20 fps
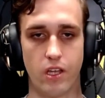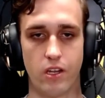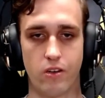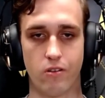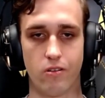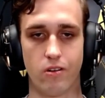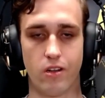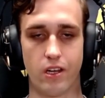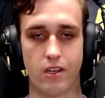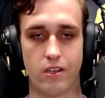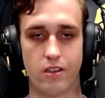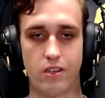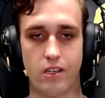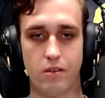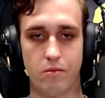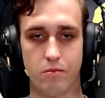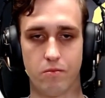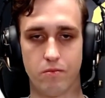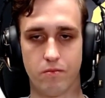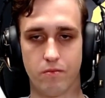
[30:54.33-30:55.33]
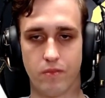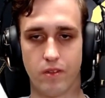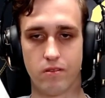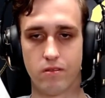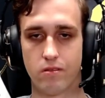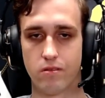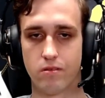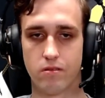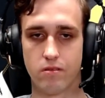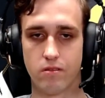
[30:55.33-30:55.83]
your like team
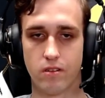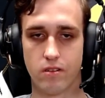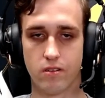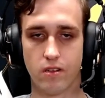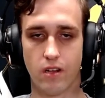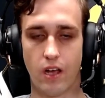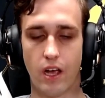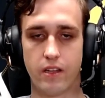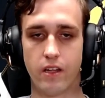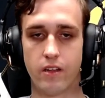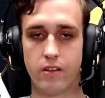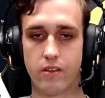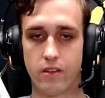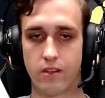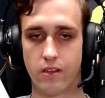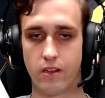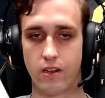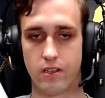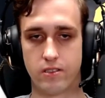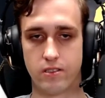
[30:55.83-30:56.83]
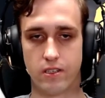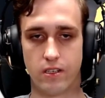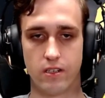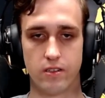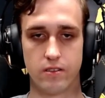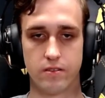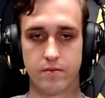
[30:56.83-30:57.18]
identity, let's say.